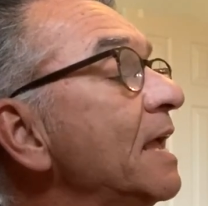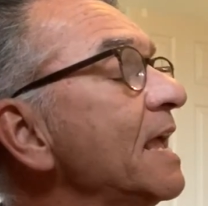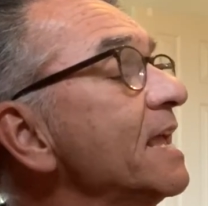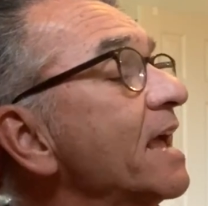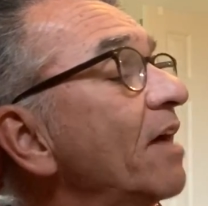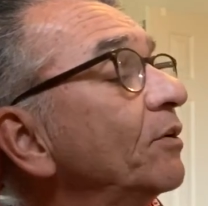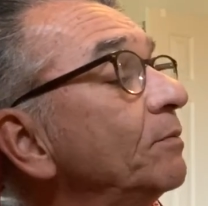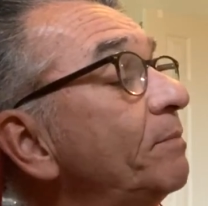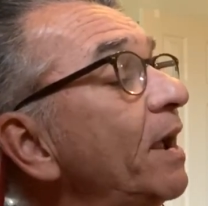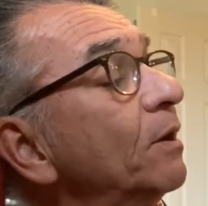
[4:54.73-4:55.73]
He
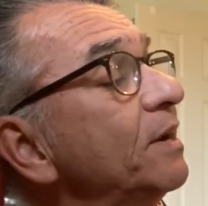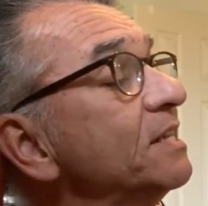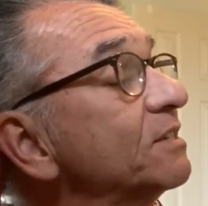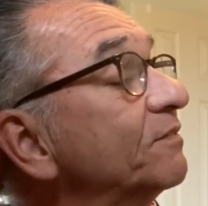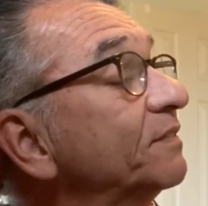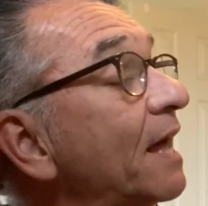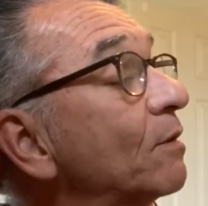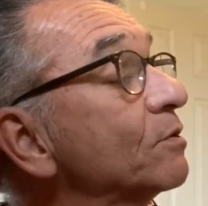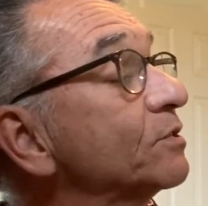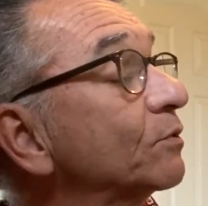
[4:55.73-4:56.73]
gathered berries and
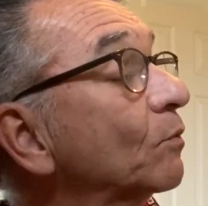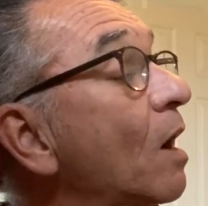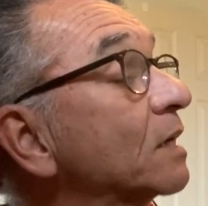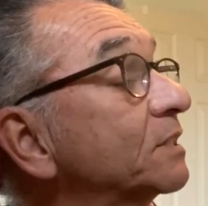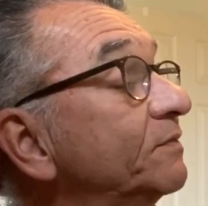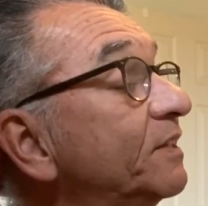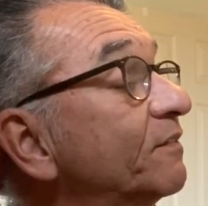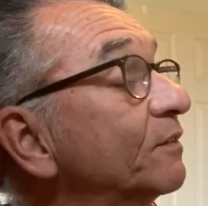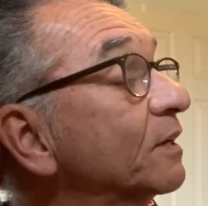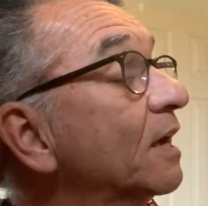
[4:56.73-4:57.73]
flowers and rocks of
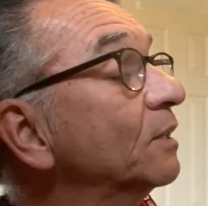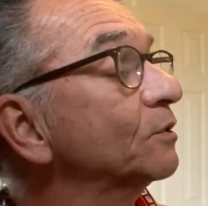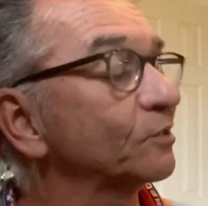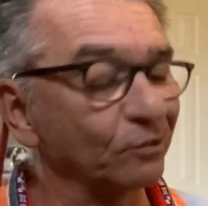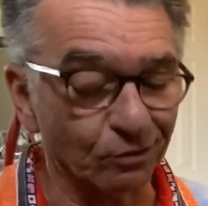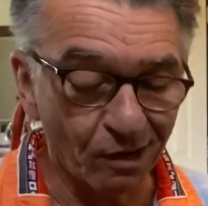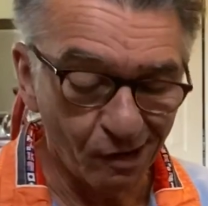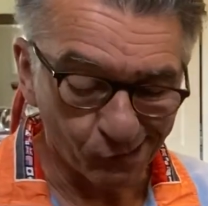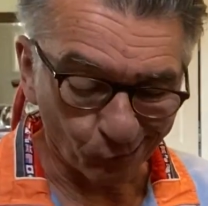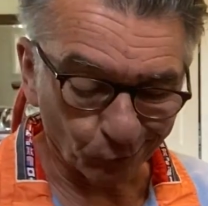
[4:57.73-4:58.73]
different colors and
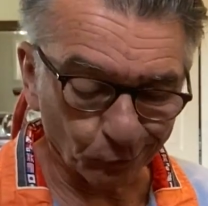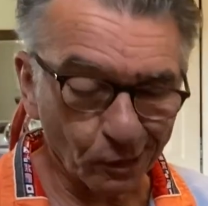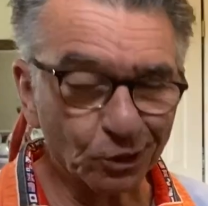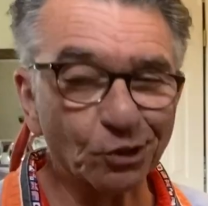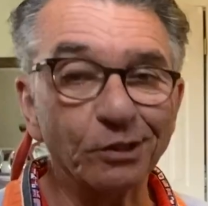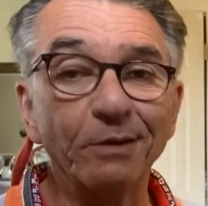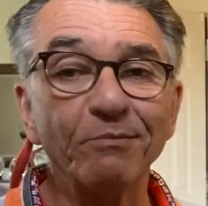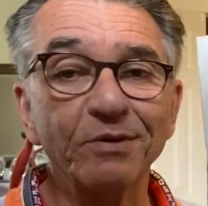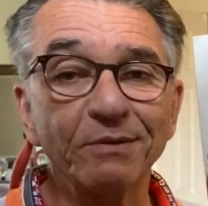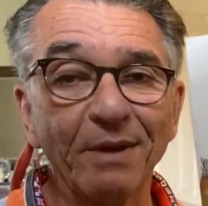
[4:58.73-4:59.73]
crushed them to